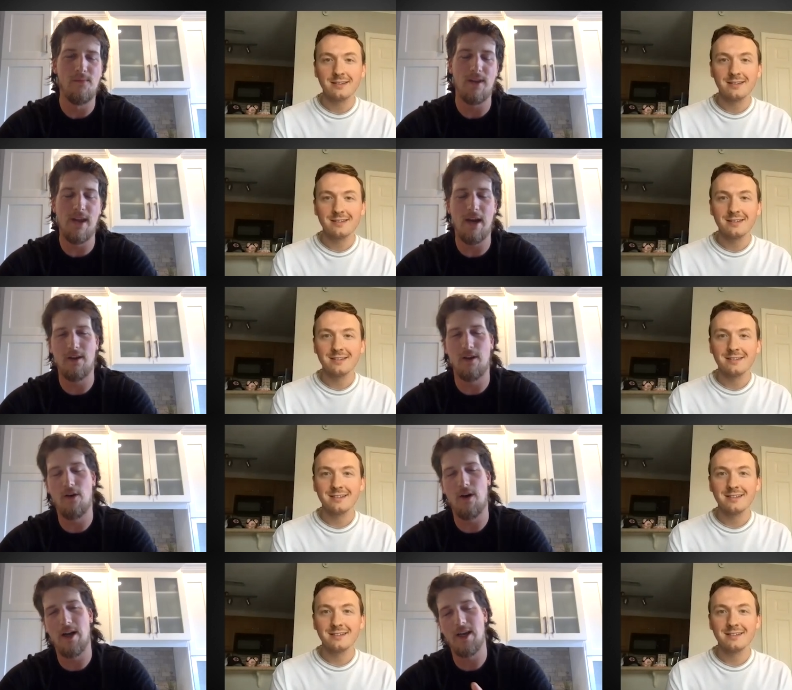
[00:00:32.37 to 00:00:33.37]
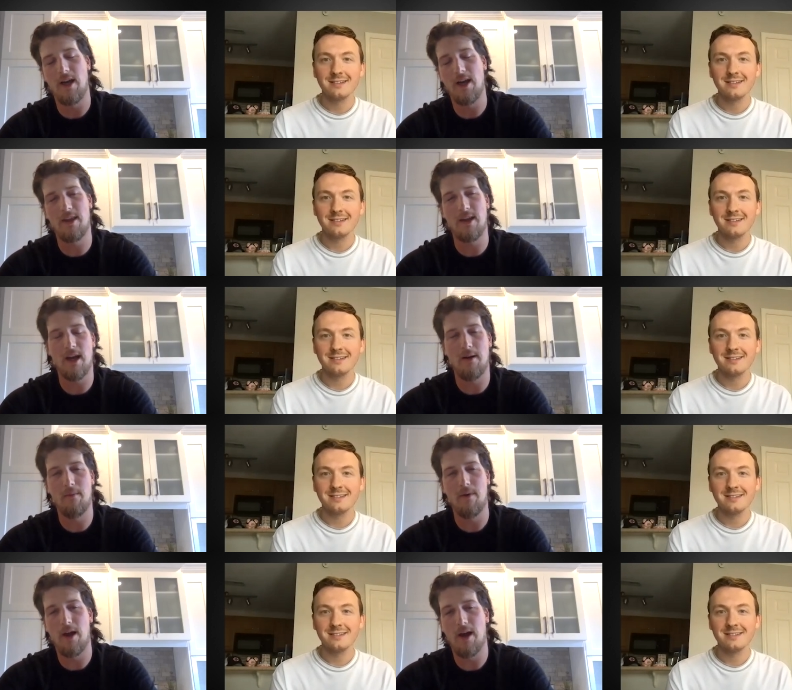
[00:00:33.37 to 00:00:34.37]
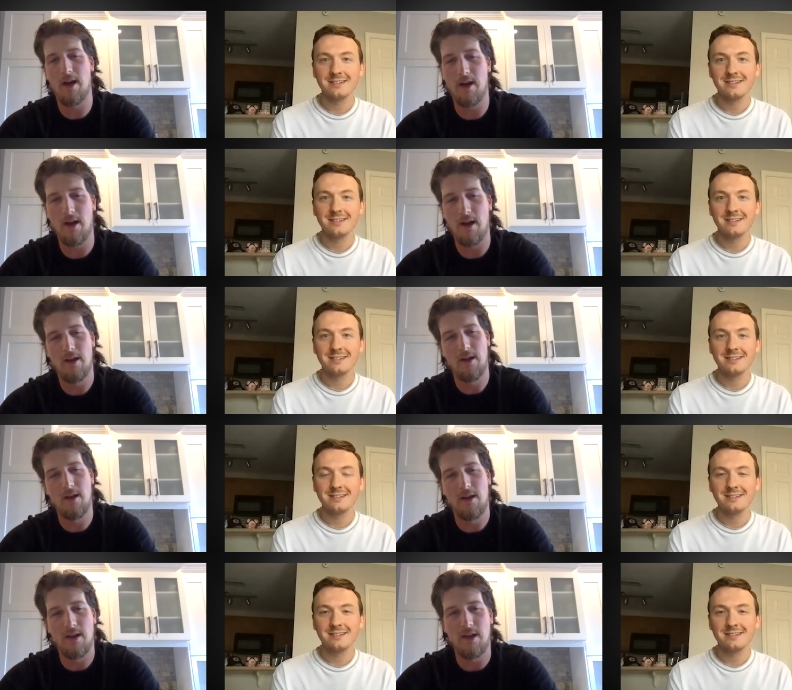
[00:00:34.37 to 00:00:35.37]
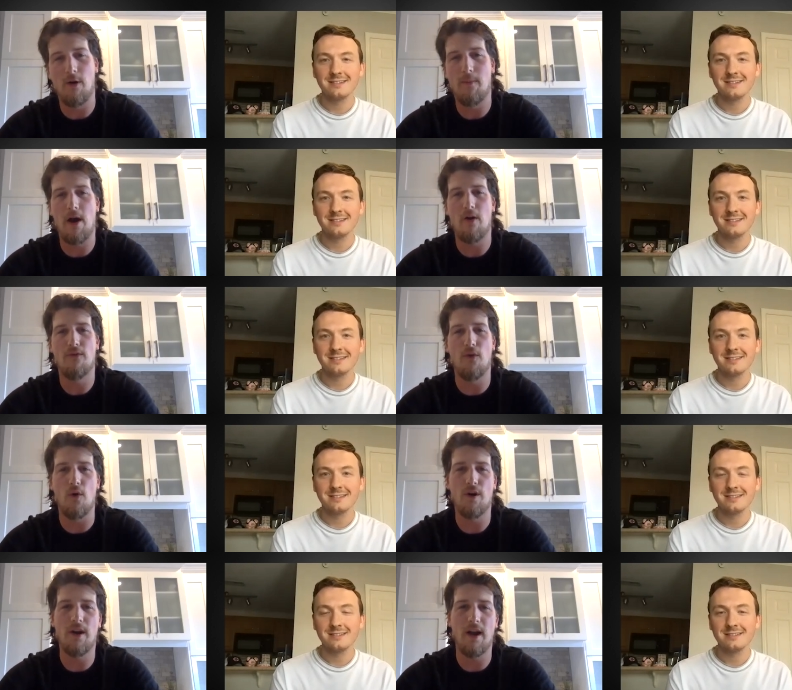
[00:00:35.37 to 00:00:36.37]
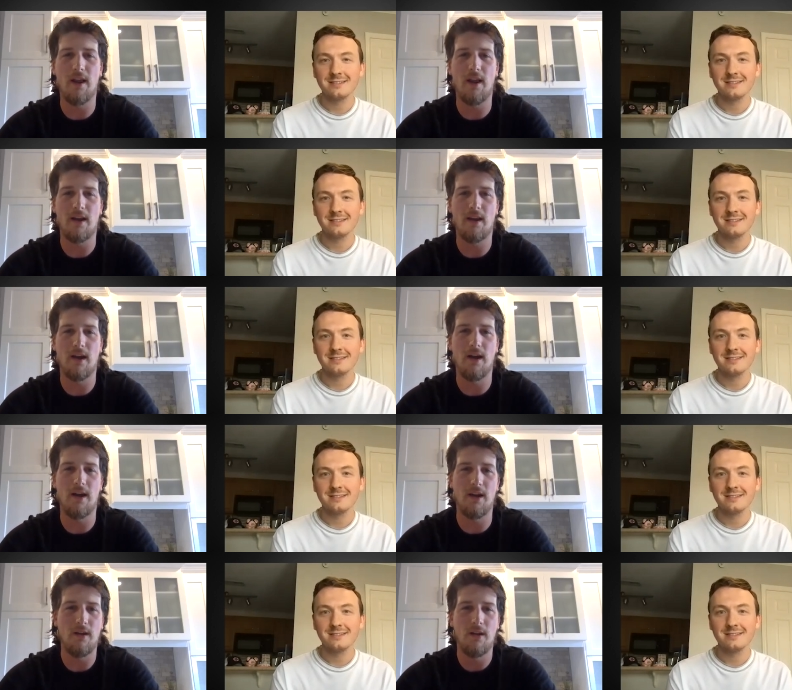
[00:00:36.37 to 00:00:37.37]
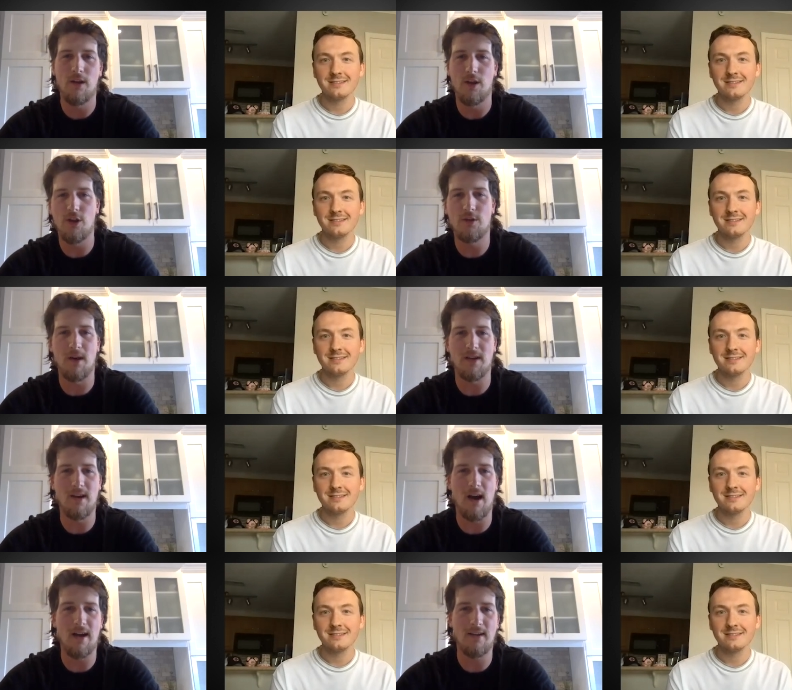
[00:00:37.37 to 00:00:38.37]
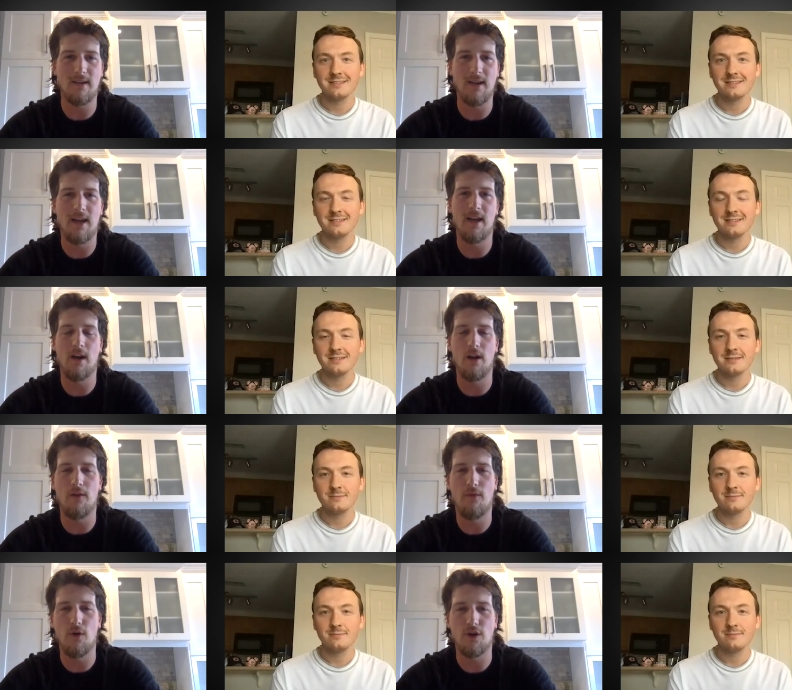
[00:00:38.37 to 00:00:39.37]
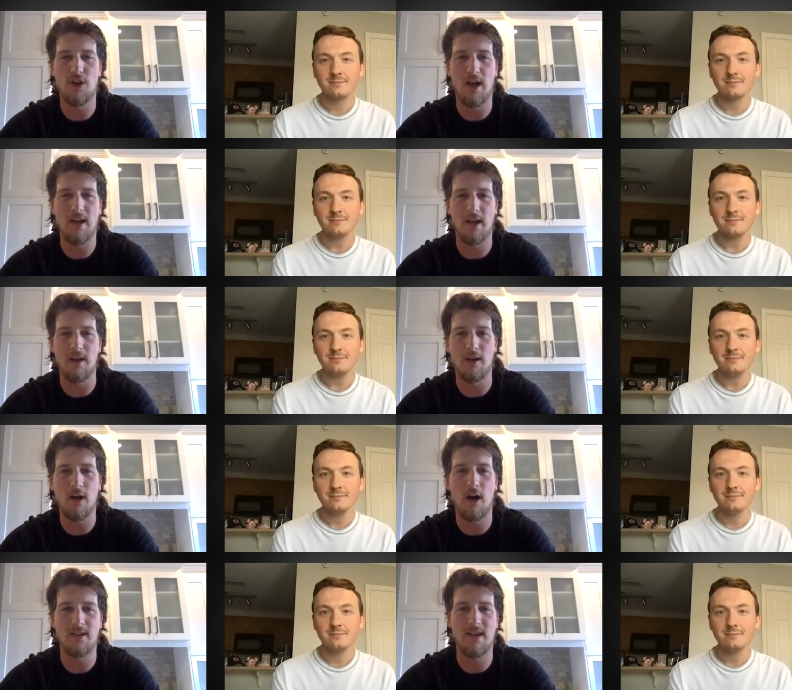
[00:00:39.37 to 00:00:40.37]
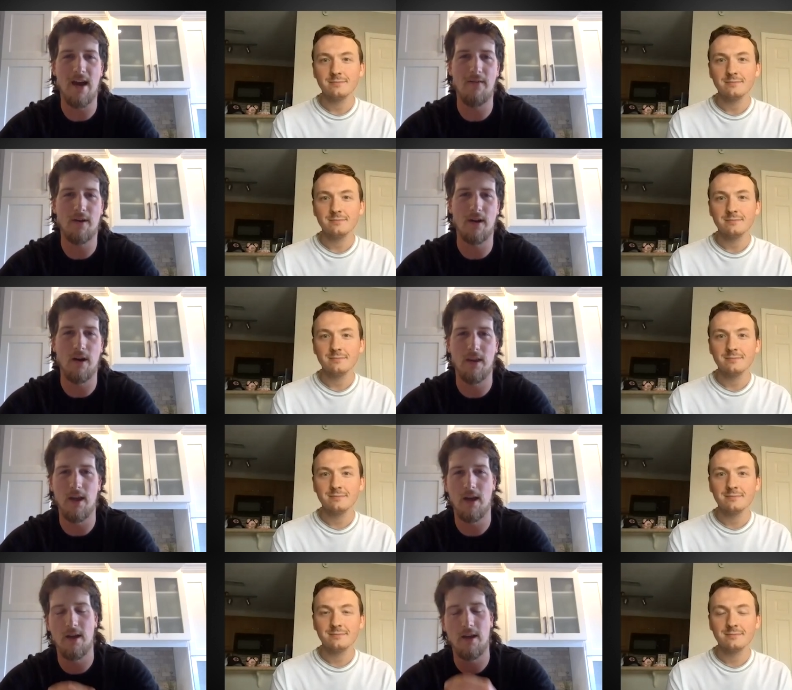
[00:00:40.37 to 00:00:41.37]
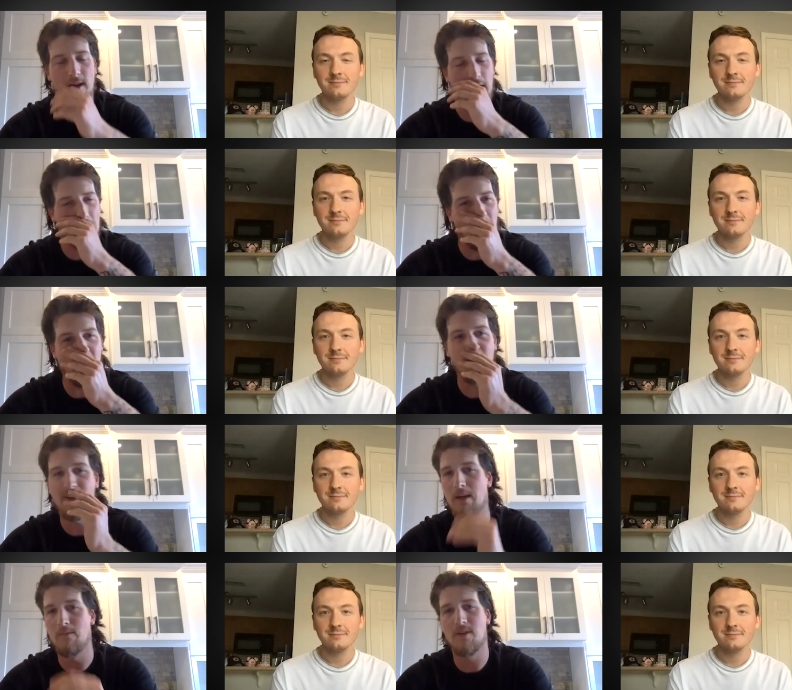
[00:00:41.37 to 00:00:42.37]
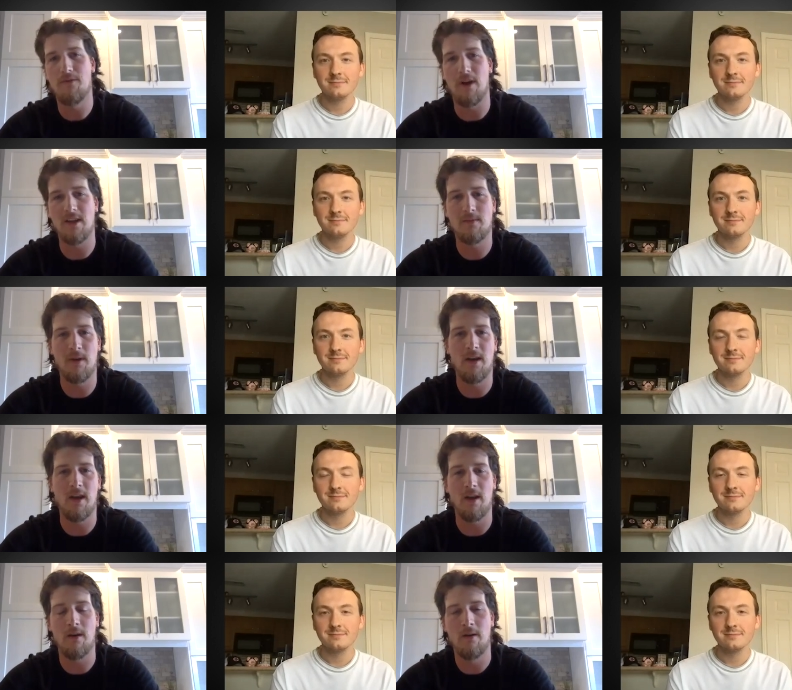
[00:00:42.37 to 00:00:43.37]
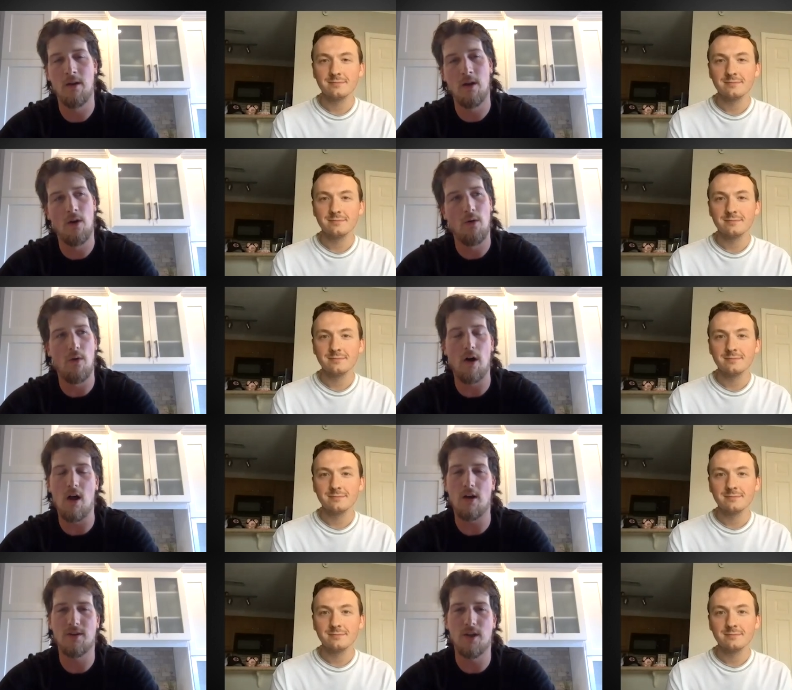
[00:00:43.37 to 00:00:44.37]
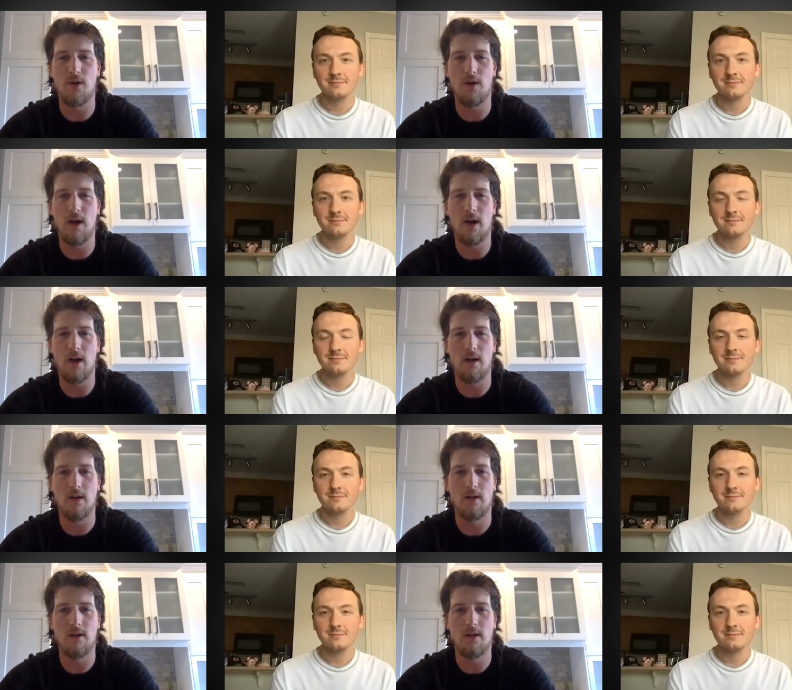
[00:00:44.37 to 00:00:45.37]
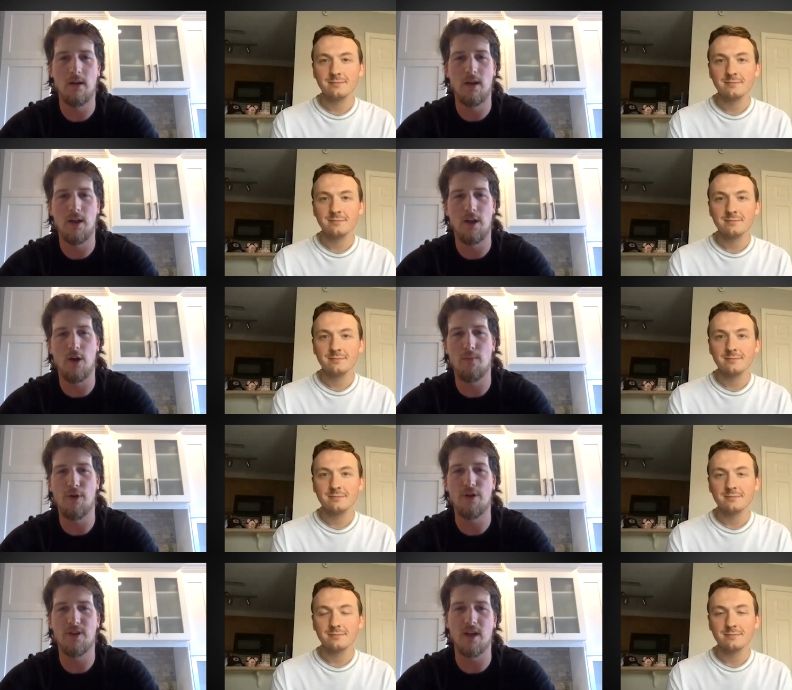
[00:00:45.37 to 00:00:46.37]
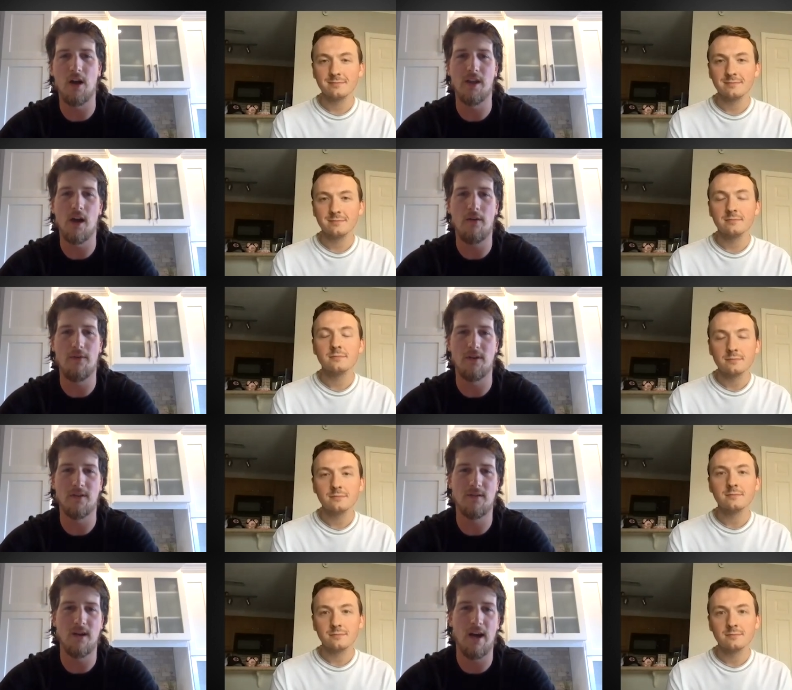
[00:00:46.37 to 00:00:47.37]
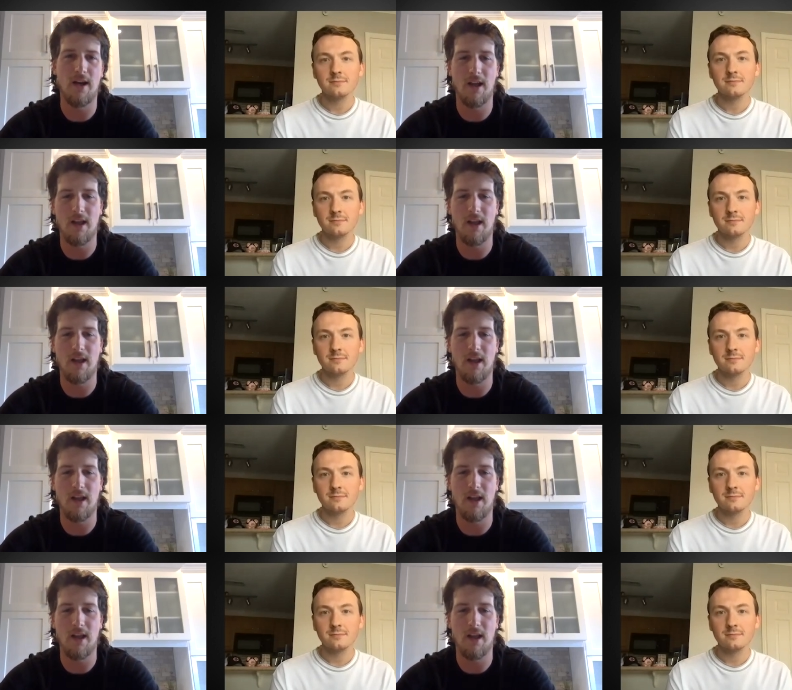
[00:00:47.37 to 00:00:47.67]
Speaker 1: Yeah, no, I I think I'm uh, you know power forward. I like to use my size and get in on the forecheck and cause havoc on the other team's defensemen, and while also uh, you know producing on the offensive side. I